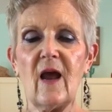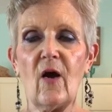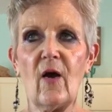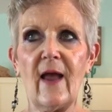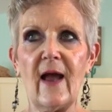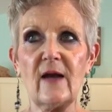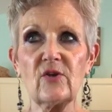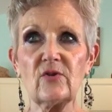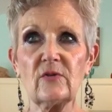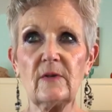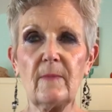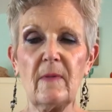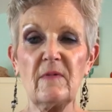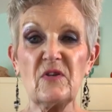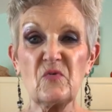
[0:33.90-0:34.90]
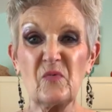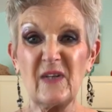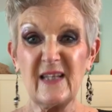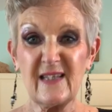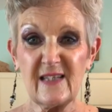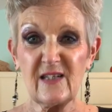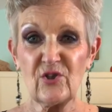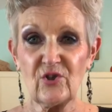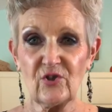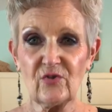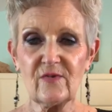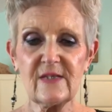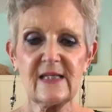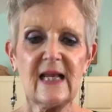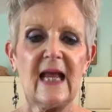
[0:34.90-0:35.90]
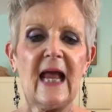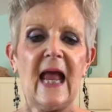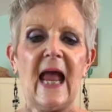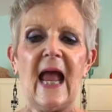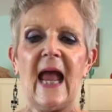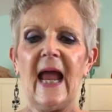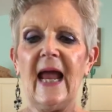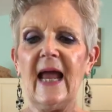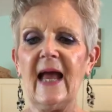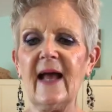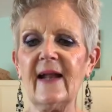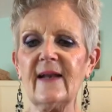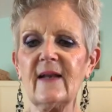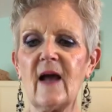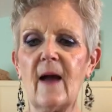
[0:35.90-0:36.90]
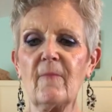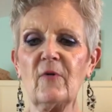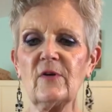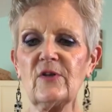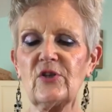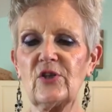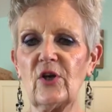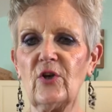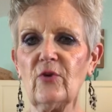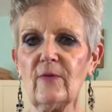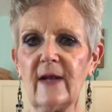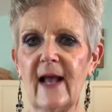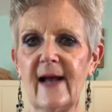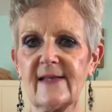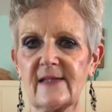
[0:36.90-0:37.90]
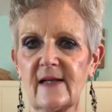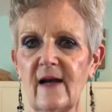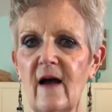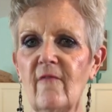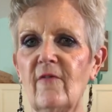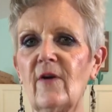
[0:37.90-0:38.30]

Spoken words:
actually maybe 26 years. And I'm going to show you it has a cover,